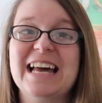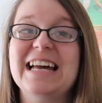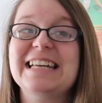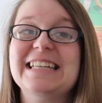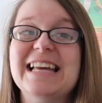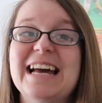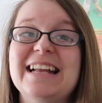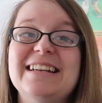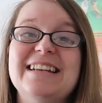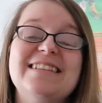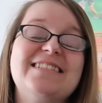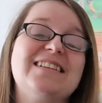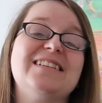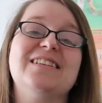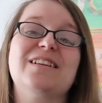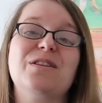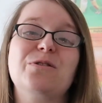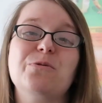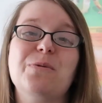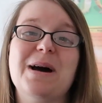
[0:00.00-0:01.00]
Again, it's
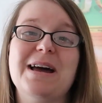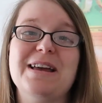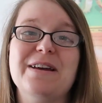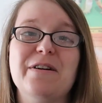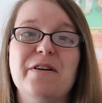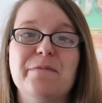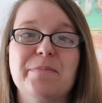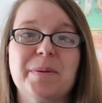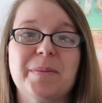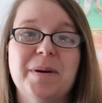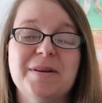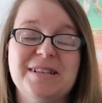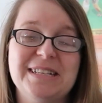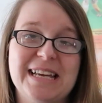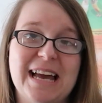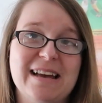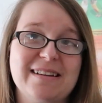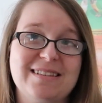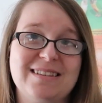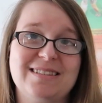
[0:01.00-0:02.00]
another way of
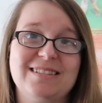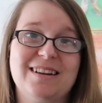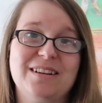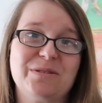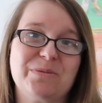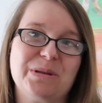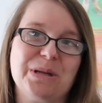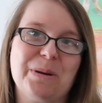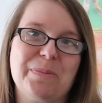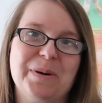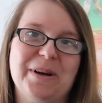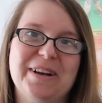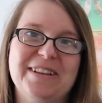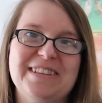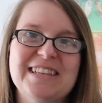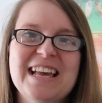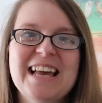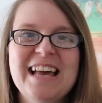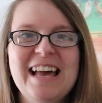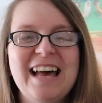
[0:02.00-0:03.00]
promoting exercise with your
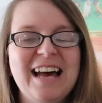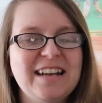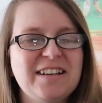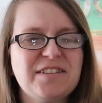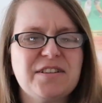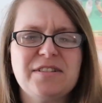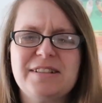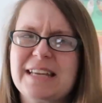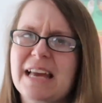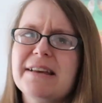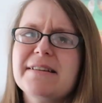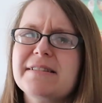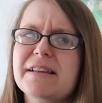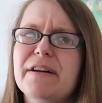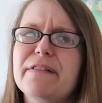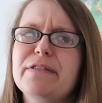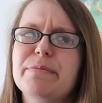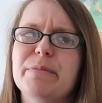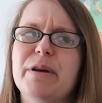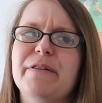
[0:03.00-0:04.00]
birds, and it's good to get
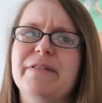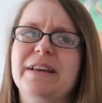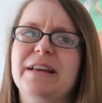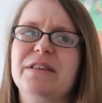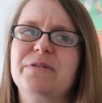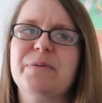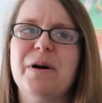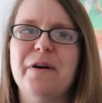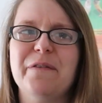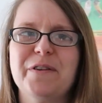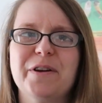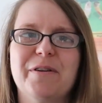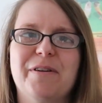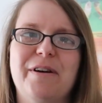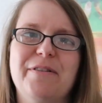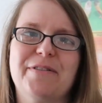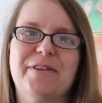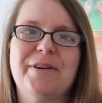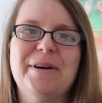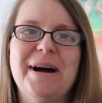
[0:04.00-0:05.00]
yourselves moving as well for your
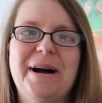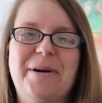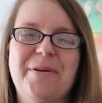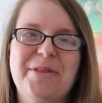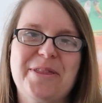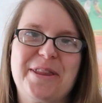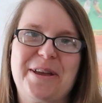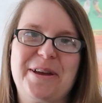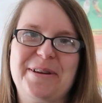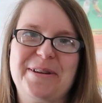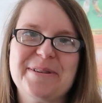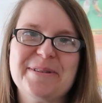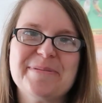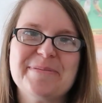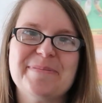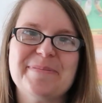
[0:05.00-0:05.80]
overall health too.